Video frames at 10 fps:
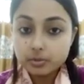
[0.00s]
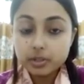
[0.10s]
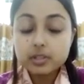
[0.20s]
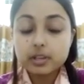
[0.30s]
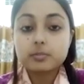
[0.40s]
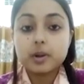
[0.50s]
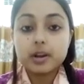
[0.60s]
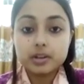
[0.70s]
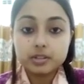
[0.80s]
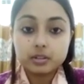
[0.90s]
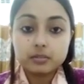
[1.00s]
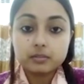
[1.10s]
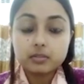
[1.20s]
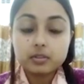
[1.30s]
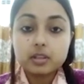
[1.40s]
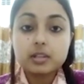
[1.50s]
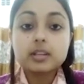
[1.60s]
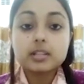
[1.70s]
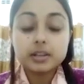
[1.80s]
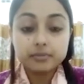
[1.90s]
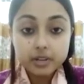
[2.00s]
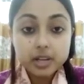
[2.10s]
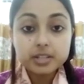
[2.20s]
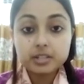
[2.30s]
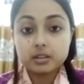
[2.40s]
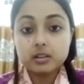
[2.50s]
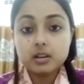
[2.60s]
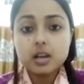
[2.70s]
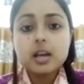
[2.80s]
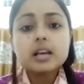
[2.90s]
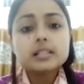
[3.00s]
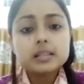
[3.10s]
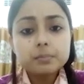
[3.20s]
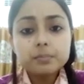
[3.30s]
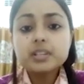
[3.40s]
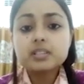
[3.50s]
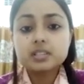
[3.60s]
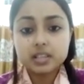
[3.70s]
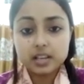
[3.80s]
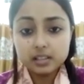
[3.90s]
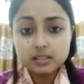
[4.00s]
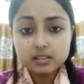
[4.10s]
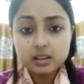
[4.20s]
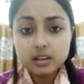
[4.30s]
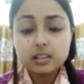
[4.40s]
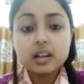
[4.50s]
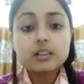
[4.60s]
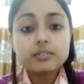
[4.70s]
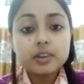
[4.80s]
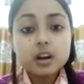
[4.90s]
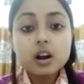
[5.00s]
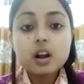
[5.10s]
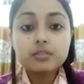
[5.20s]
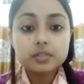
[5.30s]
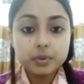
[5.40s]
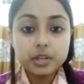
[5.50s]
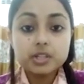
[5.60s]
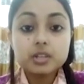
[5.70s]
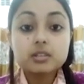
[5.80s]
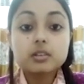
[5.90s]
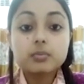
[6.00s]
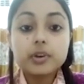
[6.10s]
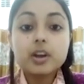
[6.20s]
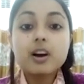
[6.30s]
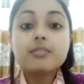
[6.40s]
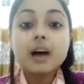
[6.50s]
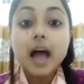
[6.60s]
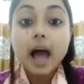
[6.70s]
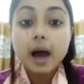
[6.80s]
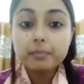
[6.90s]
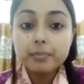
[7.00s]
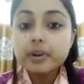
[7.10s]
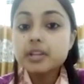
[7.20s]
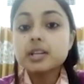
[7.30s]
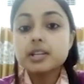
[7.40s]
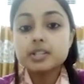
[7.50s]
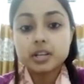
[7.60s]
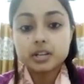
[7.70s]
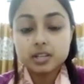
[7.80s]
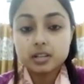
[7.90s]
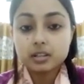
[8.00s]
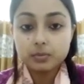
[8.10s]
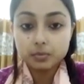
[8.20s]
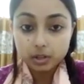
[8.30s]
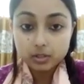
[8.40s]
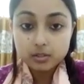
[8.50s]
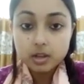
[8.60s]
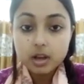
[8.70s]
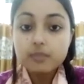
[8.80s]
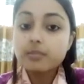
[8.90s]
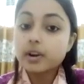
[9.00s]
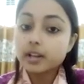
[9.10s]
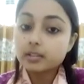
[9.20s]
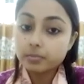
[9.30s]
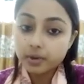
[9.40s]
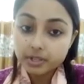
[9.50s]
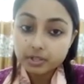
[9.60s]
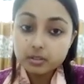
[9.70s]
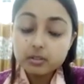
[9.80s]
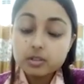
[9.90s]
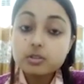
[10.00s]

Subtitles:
The definition simply states that figure of speech is the way of apparently changing the words for expression to create effect.